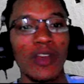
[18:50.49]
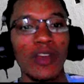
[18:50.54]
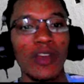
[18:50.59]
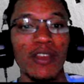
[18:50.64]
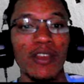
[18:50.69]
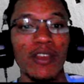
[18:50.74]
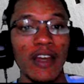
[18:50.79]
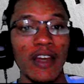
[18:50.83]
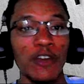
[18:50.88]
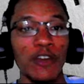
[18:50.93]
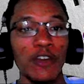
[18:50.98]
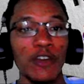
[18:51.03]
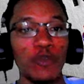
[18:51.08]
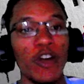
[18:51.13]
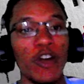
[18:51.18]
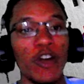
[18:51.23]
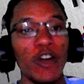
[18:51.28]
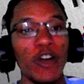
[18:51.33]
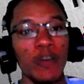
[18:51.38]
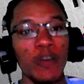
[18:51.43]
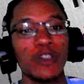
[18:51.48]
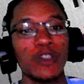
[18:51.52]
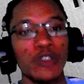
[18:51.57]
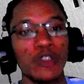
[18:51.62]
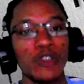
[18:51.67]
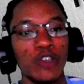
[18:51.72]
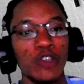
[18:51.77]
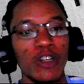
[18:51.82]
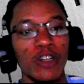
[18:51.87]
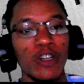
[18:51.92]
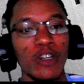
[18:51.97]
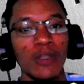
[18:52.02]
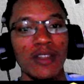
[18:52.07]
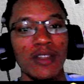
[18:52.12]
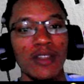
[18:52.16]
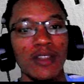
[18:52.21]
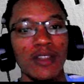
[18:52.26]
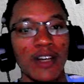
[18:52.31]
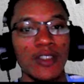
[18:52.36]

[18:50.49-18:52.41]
Thank you very much for joining me. Thanks